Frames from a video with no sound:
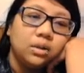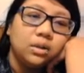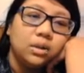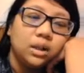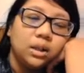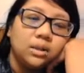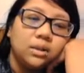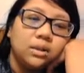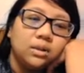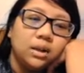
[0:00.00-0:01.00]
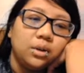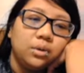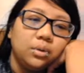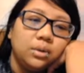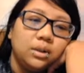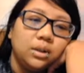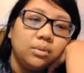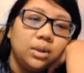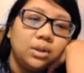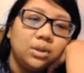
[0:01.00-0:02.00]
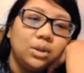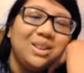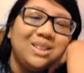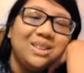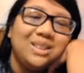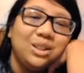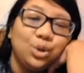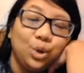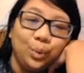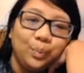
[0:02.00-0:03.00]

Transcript: I guess this is Heroin. I'm not sure.